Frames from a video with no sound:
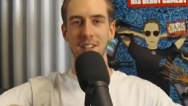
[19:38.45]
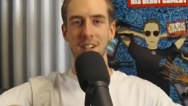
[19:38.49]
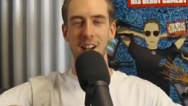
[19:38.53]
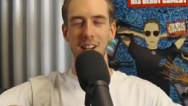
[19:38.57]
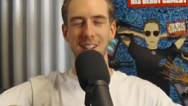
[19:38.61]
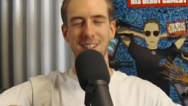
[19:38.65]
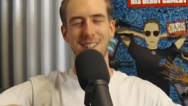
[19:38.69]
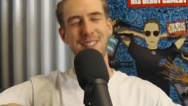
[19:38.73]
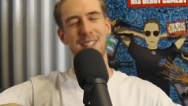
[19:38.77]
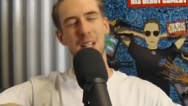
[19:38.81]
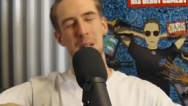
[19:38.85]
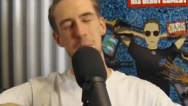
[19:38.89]

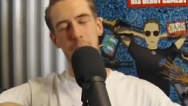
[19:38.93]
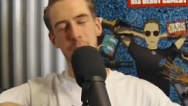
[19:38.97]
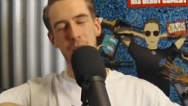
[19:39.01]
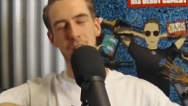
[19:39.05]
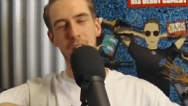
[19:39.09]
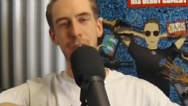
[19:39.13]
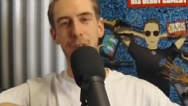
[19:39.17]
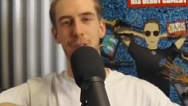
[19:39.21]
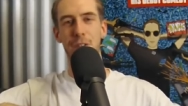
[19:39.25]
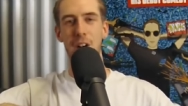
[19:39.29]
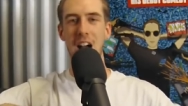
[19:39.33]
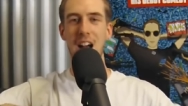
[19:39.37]
I sip
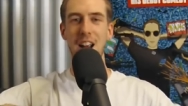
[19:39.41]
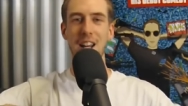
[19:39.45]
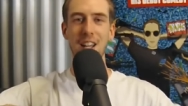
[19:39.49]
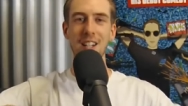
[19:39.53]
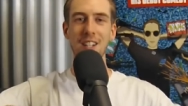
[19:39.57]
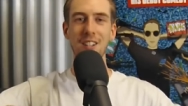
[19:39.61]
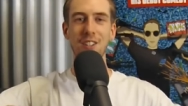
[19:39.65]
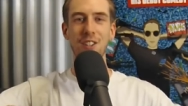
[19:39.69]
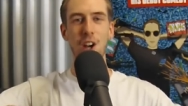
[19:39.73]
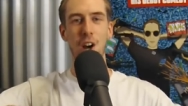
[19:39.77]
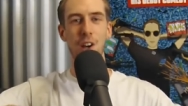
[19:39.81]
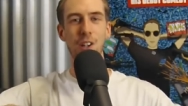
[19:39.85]
on a
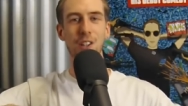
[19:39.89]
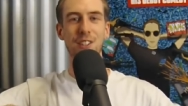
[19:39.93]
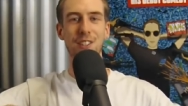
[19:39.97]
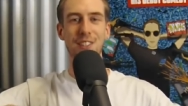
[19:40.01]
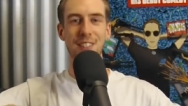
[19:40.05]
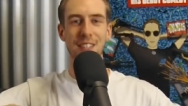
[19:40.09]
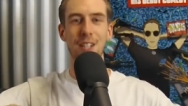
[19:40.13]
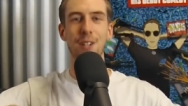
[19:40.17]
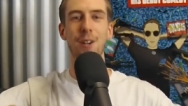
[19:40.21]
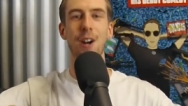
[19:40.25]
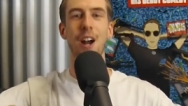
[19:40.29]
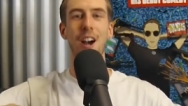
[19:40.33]
fucking Coke
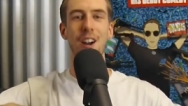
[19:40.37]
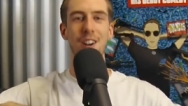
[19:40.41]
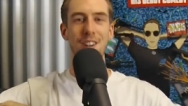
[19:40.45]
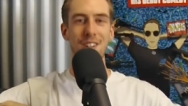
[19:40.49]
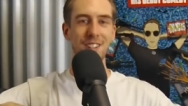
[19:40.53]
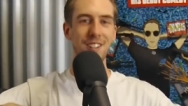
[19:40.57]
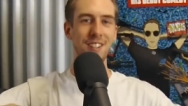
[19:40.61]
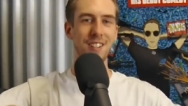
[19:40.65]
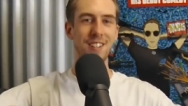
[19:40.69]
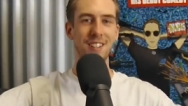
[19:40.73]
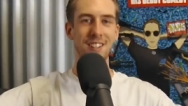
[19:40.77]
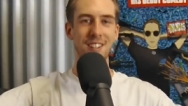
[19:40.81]

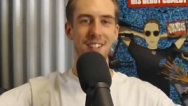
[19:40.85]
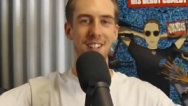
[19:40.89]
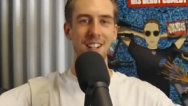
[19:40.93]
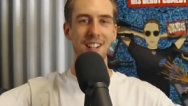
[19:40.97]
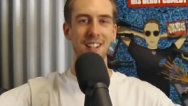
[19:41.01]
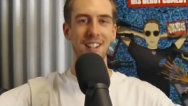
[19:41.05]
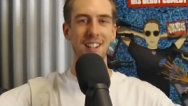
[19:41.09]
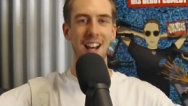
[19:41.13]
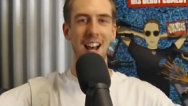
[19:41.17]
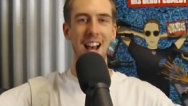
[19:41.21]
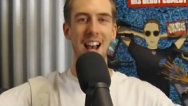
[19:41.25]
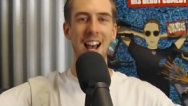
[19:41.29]
Zero.
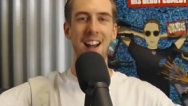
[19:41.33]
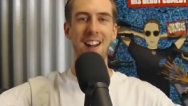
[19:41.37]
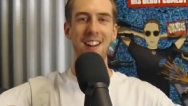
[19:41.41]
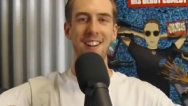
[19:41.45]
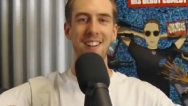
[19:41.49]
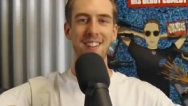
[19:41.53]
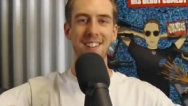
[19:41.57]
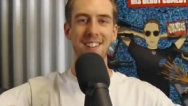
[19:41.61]
Huh?